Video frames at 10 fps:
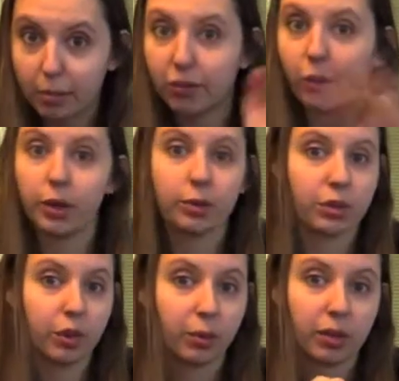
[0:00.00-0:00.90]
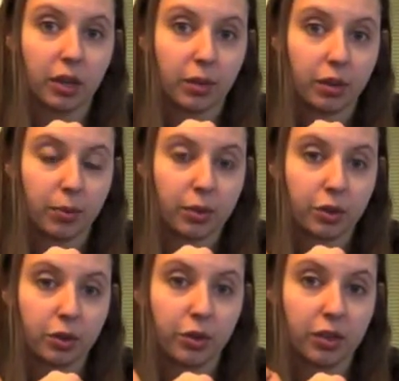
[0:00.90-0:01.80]
before you start with the cuticle
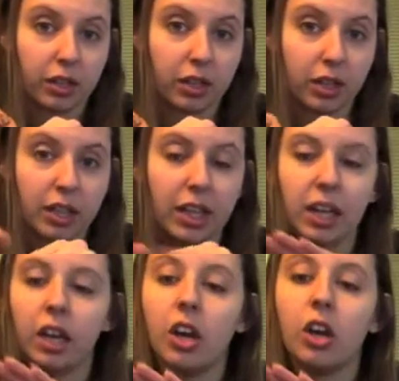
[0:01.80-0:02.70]
pusher or the cleaning.